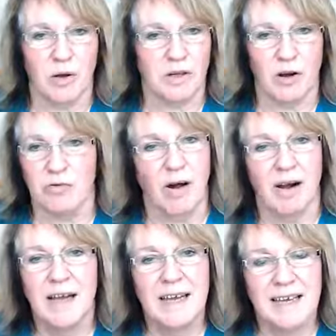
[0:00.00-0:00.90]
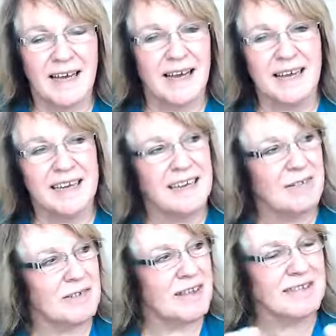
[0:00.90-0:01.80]
go wrong. Yeah,
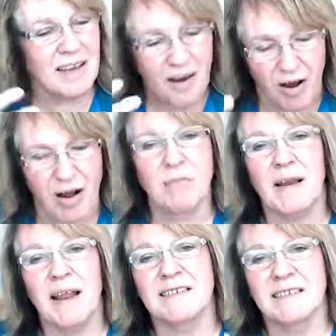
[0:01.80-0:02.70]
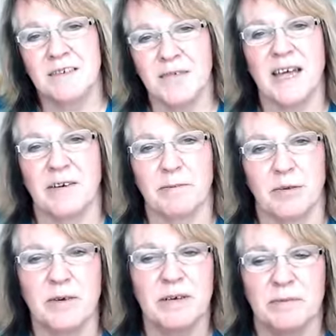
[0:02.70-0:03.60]
it's a complex
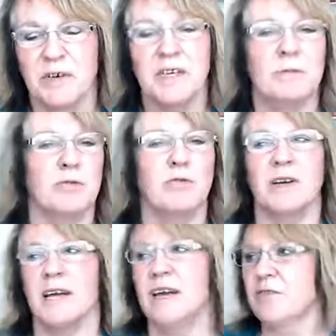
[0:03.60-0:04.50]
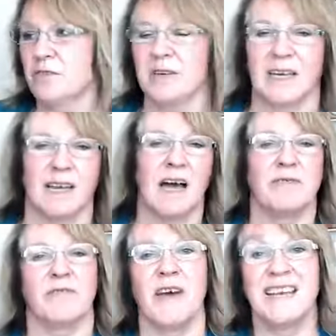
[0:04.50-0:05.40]
event. Doing a video broadcast, doing a
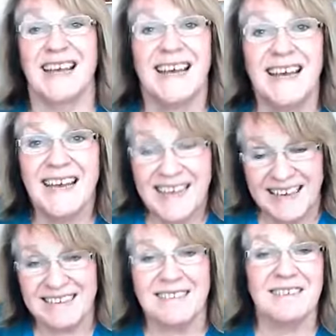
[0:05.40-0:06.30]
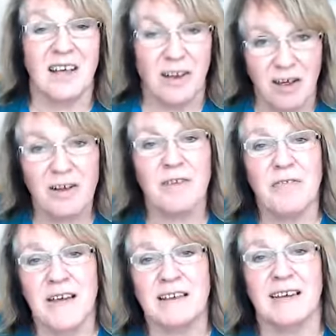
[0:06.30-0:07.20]
live event, there's a lot
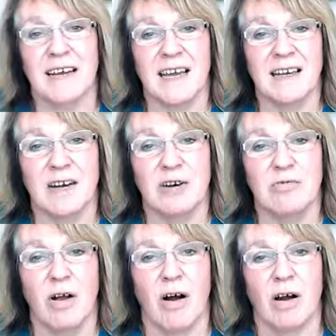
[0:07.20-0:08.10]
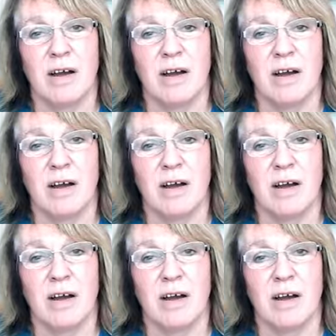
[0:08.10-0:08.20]
of things that can go wrong.